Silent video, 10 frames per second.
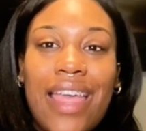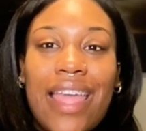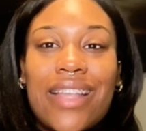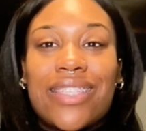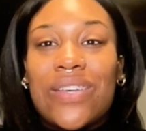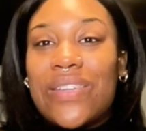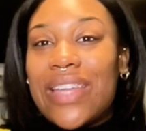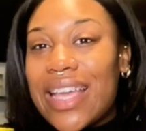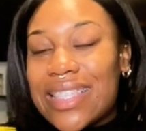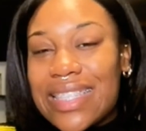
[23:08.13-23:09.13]
And until
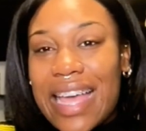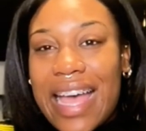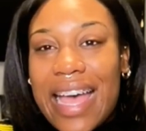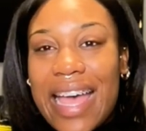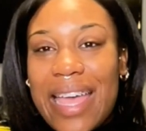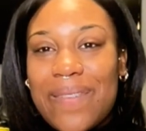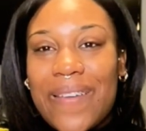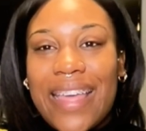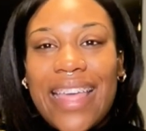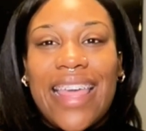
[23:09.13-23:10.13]
next time,
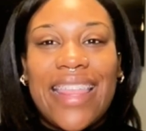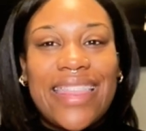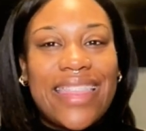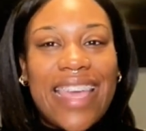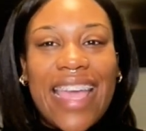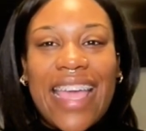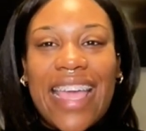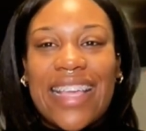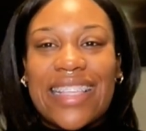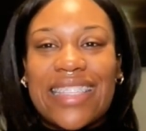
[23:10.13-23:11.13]

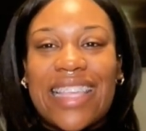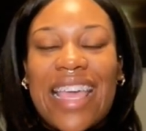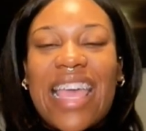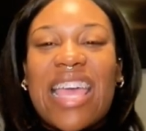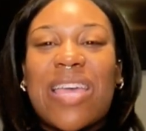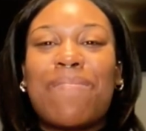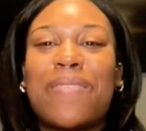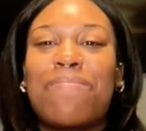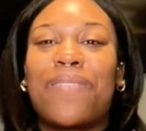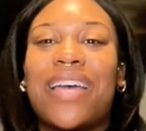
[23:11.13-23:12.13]
thanks, and
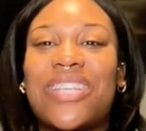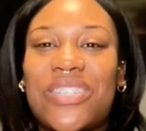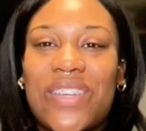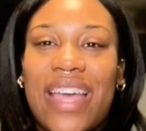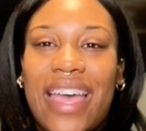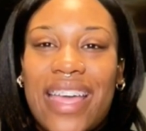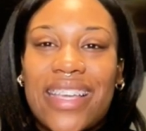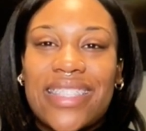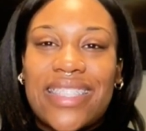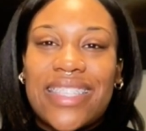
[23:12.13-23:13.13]
be blessed, you
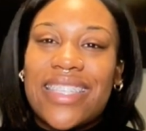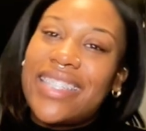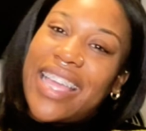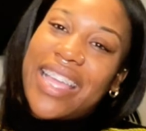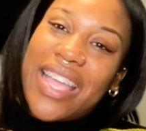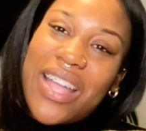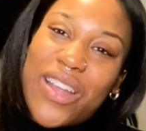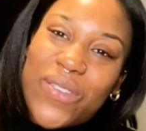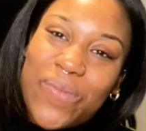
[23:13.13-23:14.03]
guys. Take care.